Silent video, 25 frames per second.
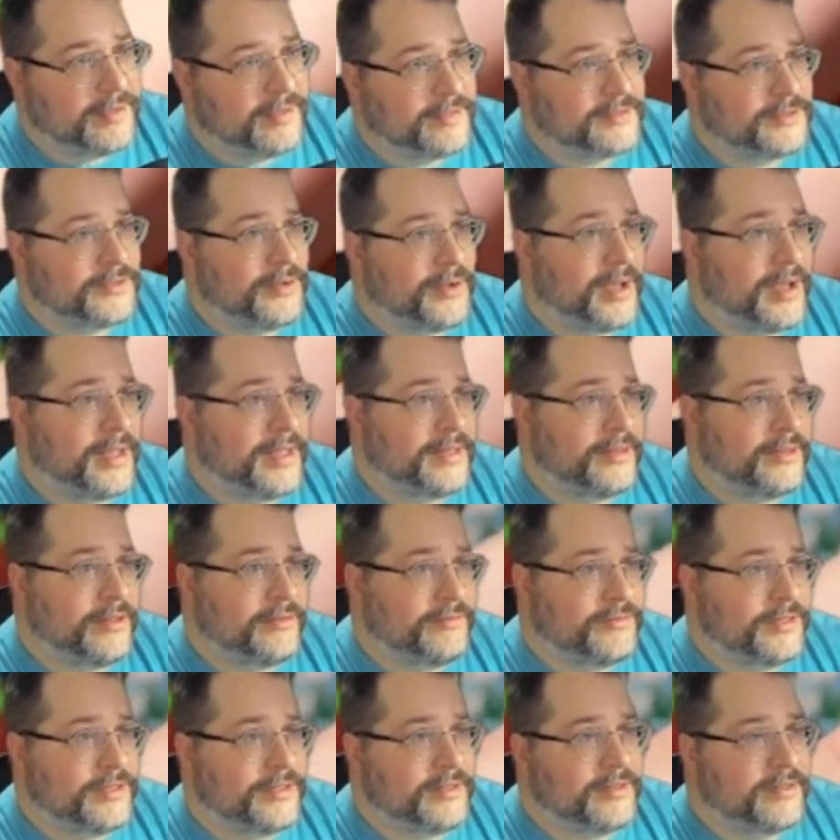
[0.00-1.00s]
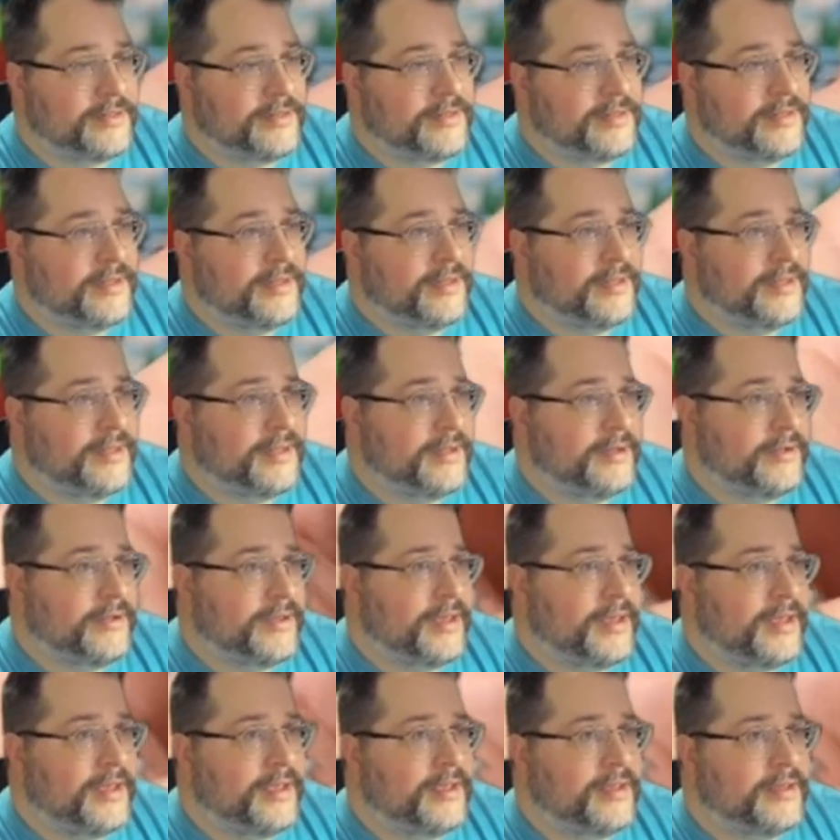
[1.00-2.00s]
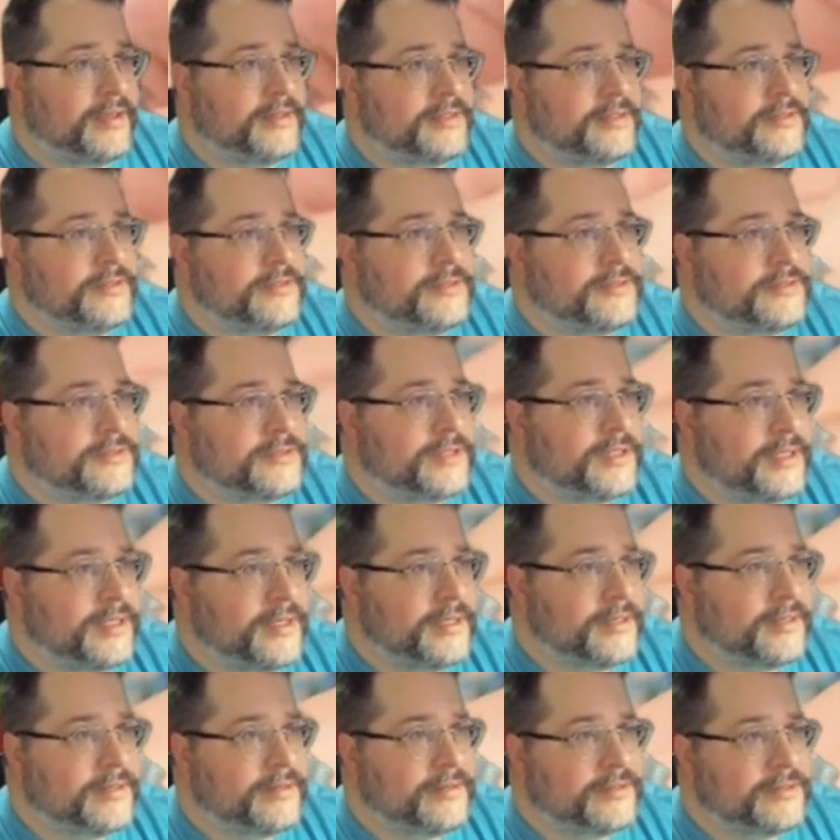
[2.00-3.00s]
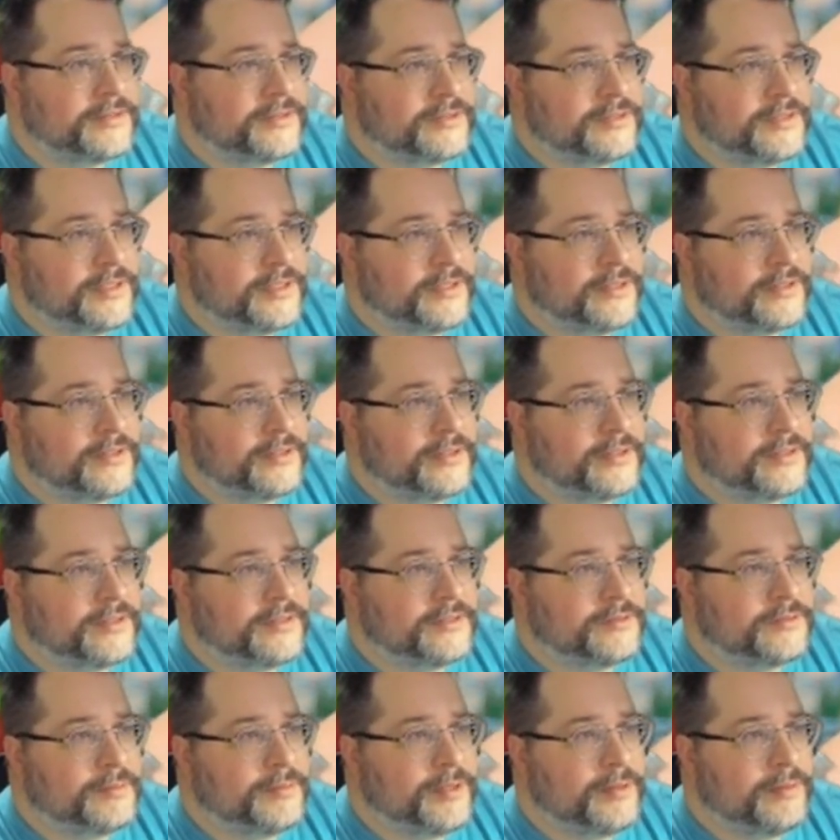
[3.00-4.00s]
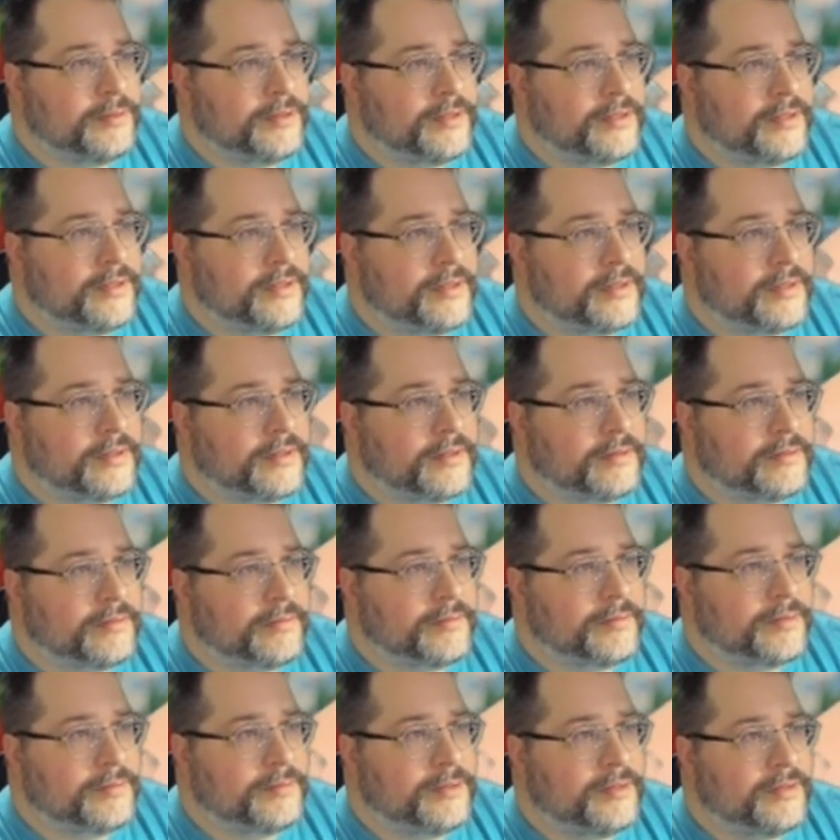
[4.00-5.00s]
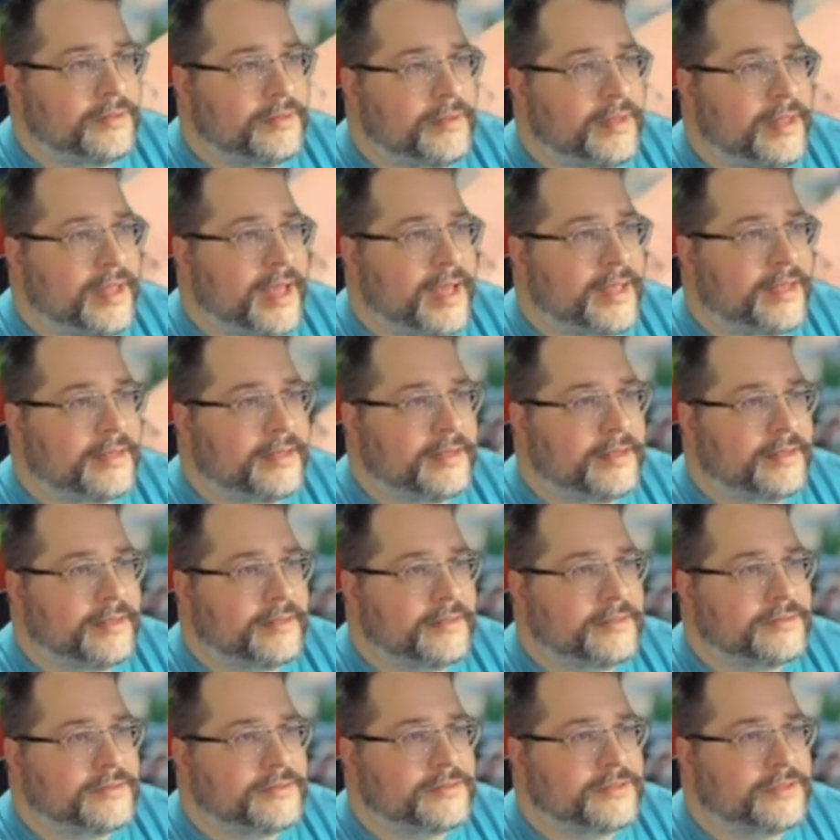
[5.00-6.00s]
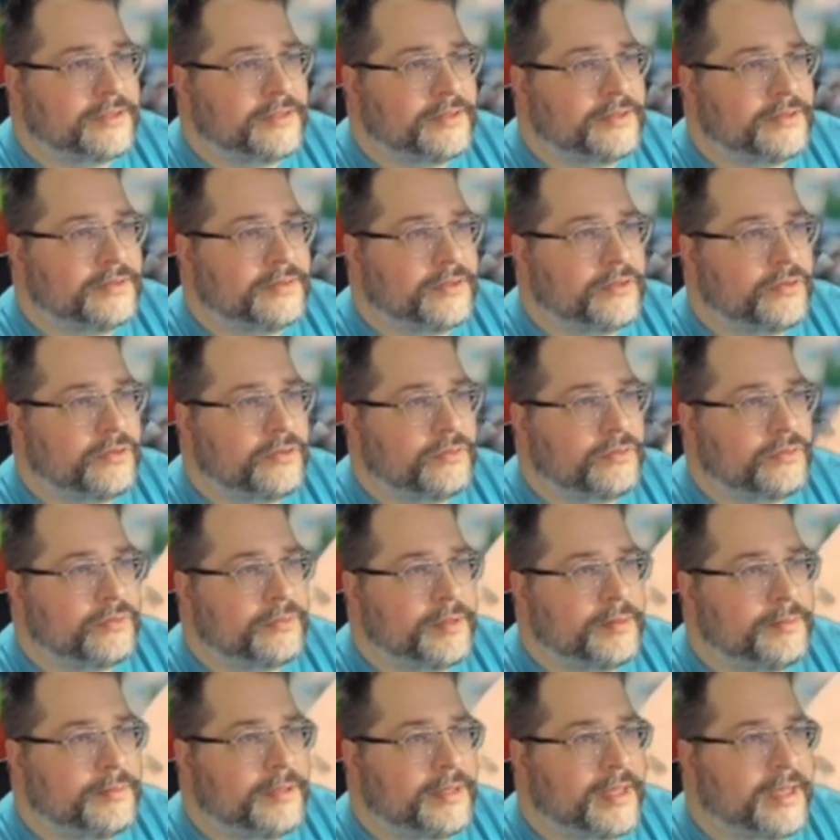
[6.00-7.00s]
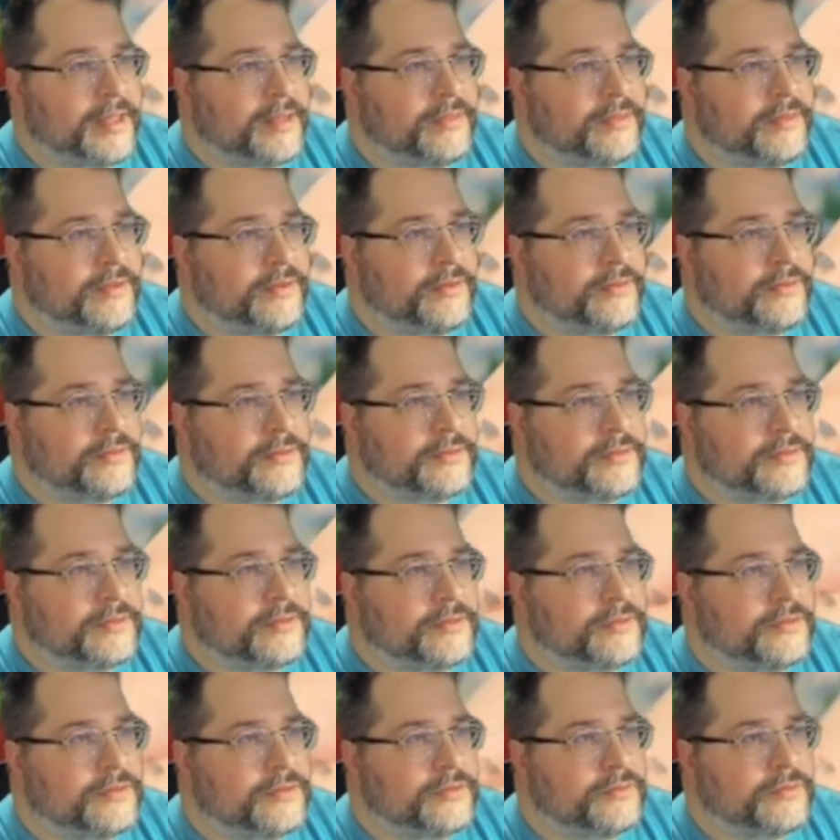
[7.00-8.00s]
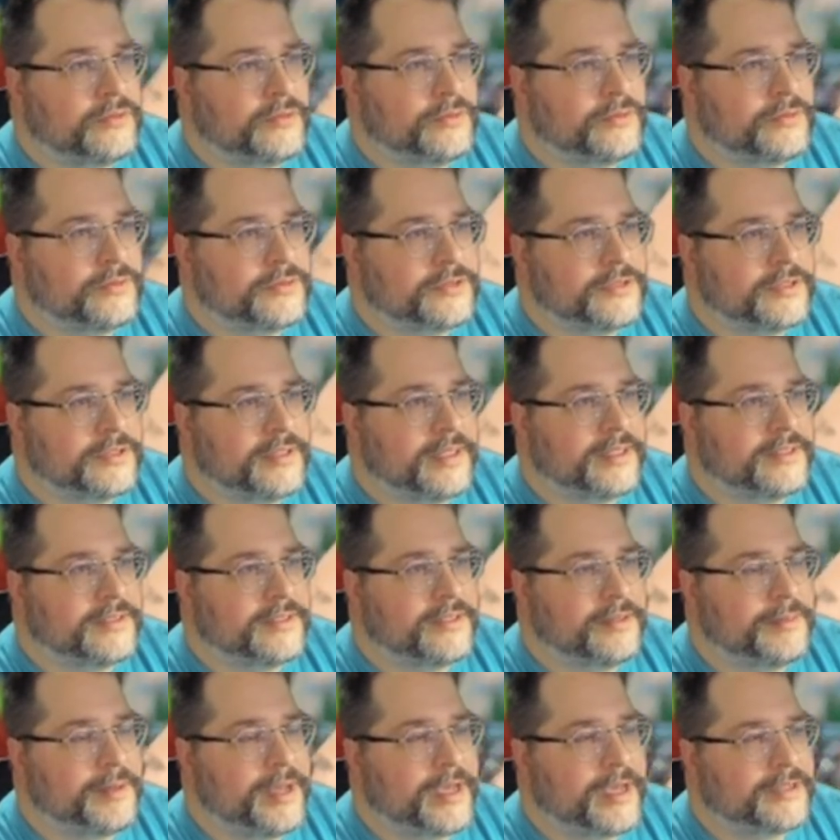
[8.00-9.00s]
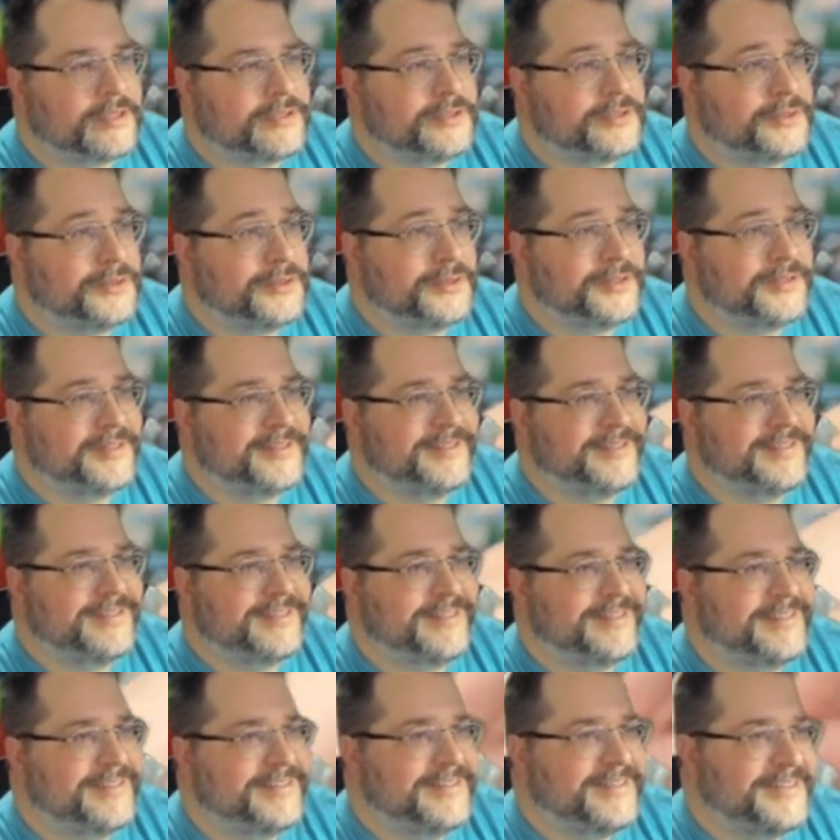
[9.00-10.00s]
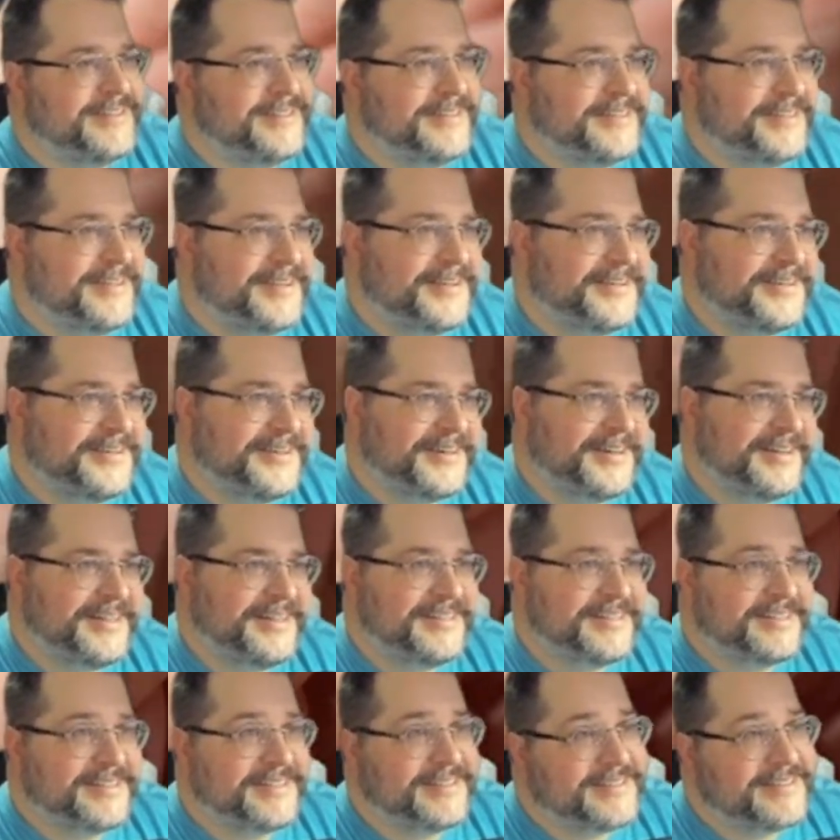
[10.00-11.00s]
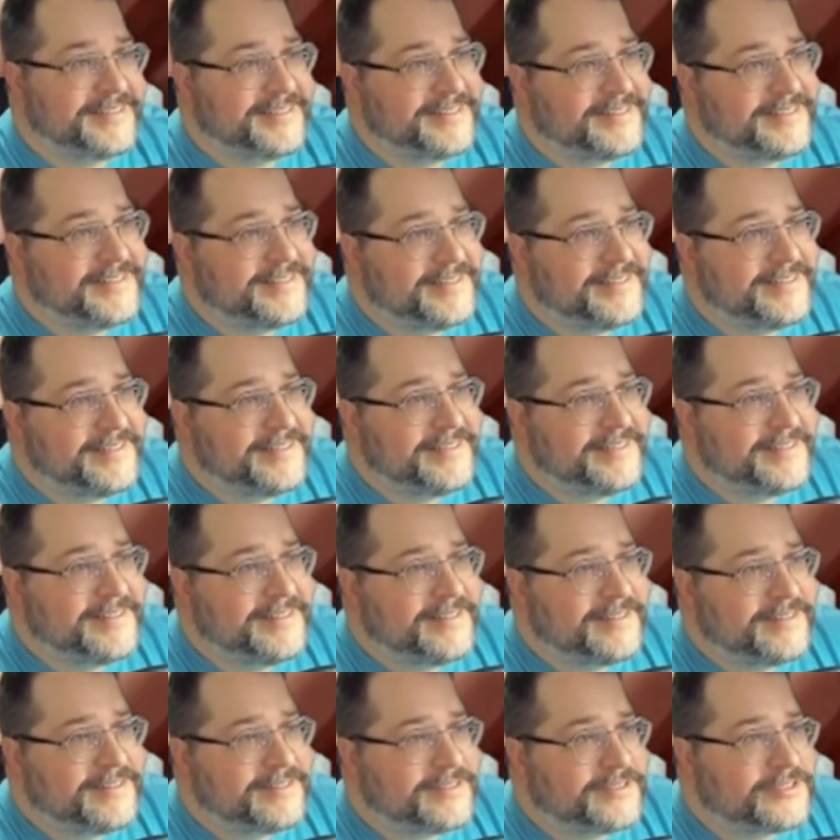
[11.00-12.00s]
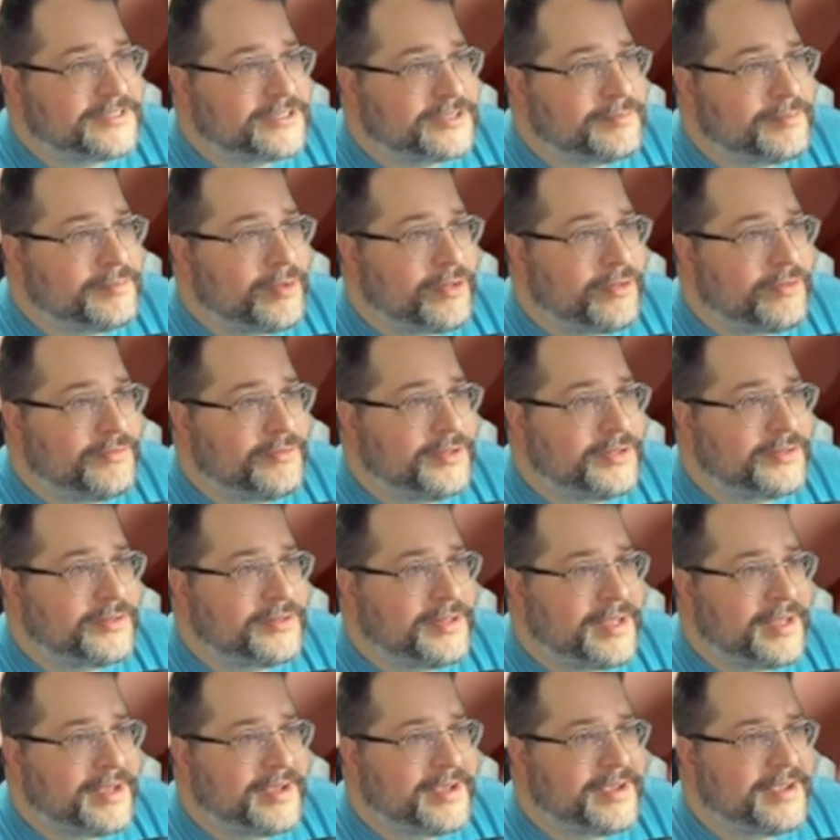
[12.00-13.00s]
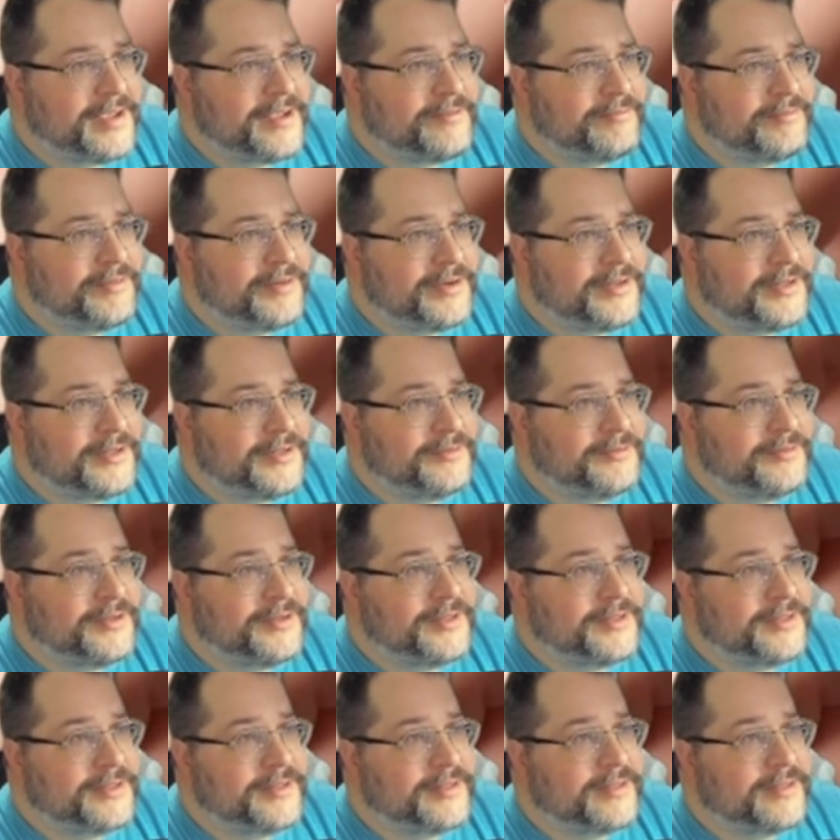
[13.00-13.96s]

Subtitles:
I loved it. Okay, it looks like the sticker is maybe that. So, maybe that though. We'll stick that to the back too. All right. The Smallville High Reunion.